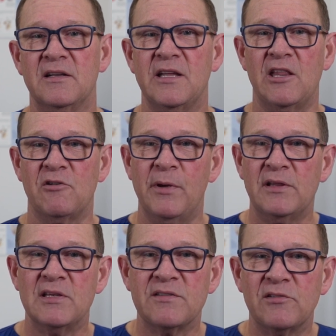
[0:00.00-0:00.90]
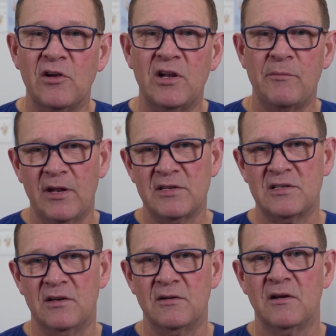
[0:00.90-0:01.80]
Now there are methods of learning
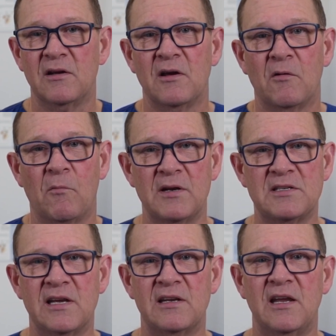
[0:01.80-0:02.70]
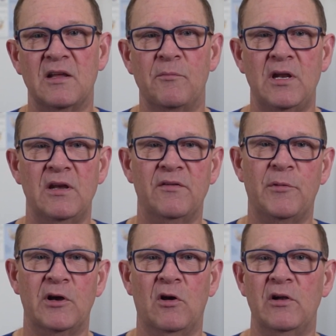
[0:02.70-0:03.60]
medicine. One technique that many of
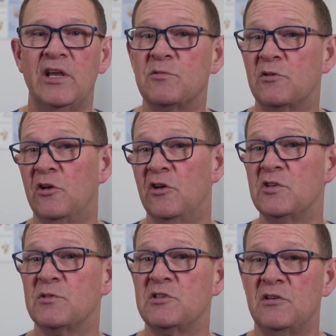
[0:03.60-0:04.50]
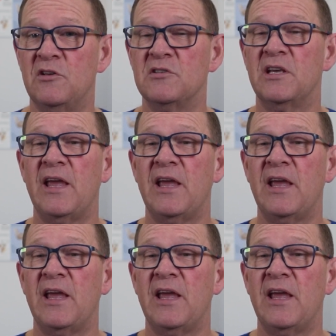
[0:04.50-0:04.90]
my colleagues would use was using